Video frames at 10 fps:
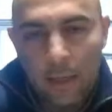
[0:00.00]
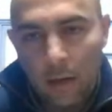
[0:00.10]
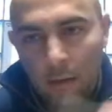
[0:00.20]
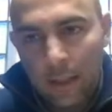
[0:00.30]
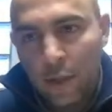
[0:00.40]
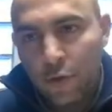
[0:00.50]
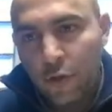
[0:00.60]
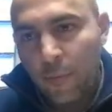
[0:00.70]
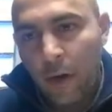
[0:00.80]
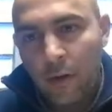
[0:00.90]
health, a history of
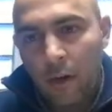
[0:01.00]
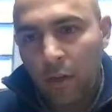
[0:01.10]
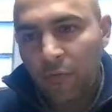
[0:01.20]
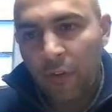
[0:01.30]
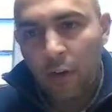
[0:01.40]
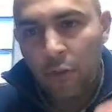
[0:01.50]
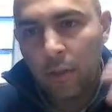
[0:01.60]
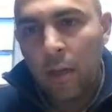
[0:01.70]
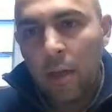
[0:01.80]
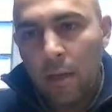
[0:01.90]
myocardial infarctions,
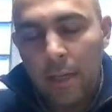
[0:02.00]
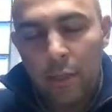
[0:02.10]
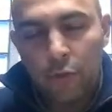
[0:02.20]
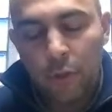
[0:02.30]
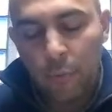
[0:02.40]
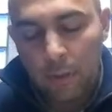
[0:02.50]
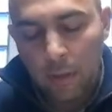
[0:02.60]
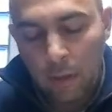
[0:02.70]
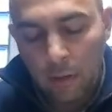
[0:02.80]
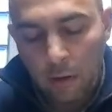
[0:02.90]
a history with
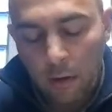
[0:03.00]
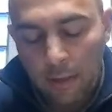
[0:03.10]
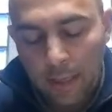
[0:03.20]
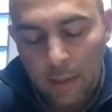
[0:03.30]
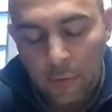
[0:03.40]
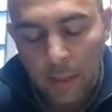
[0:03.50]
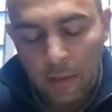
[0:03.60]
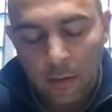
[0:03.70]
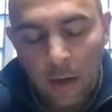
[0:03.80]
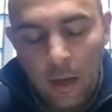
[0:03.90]
heart attacks
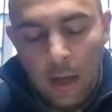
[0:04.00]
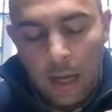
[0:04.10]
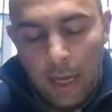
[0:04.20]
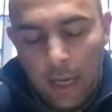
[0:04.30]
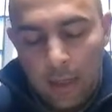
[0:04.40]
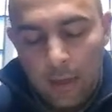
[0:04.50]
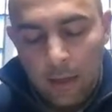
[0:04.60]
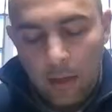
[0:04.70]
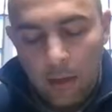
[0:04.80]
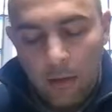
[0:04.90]
rather, and
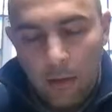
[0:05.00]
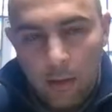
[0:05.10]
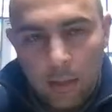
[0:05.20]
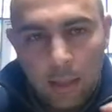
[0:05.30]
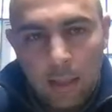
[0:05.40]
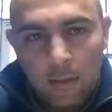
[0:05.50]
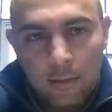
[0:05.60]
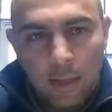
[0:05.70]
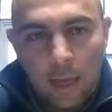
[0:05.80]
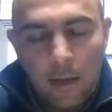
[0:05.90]
the clinical
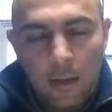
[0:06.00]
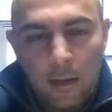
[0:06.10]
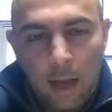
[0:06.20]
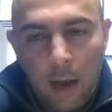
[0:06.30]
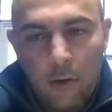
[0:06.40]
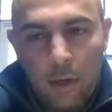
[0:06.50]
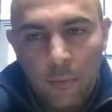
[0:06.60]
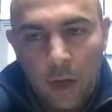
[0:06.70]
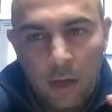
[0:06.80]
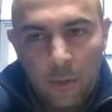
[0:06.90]
outcome
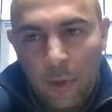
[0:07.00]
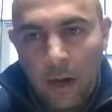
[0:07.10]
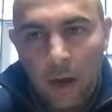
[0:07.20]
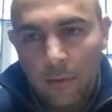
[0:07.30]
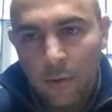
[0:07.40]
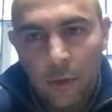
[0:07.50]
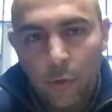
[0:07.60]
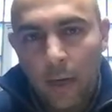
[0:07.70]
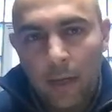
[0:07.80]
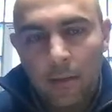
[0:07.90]
talked about
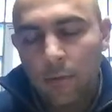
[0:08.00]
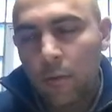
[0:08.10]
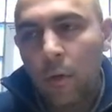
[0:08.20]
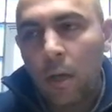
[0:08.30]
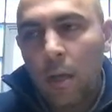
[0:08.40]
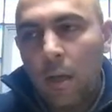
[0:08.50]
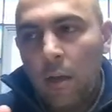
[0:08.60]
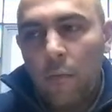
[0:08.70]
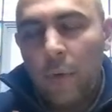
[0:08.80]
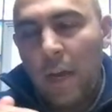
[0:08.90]
osteoarthritis. So
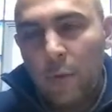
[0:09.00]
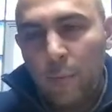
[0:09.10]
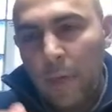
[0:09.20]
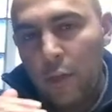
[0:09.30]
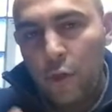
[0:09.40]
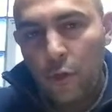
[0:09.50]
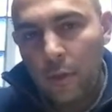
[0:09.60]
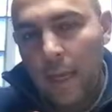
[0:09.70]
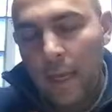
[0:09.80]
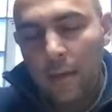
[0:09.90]
we have to make sure
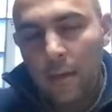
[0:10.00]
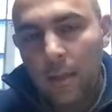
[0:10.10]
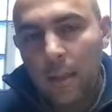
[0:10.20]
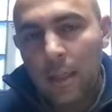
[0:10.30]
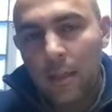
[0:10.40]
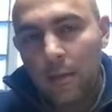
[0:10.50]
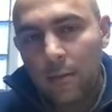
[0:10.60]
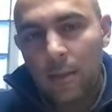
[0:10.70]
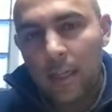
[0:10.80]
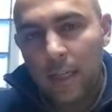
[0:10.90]
that the clinical
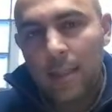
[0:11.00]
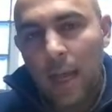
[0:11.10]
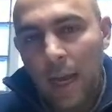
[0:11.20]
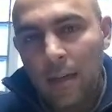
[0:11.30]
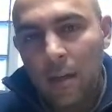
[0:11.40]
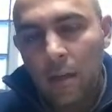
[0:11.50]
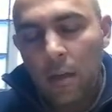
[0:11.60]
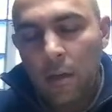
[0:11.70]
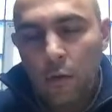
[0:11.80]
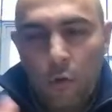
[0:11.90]
study design
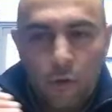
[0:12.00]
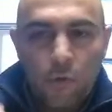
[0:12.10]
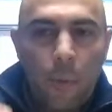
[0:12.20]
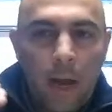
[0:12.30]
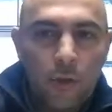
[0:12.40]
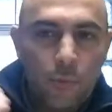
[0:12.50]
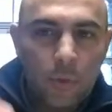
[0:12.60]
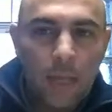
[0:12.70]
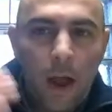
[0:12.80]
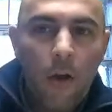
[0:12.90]
corresponds with
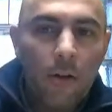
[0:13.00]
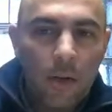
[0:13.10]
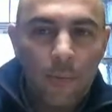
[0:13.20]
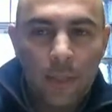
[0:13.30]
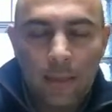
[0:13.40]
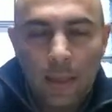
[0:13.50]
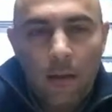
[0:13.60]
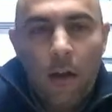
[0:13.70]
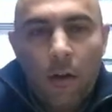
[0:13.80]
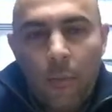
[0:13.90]
the outcomes that they
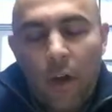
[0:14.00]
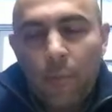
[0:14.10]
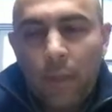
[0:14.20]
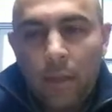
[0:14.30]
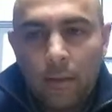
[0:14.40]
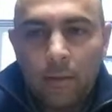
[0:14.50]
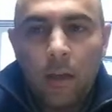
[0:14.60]
talk about, because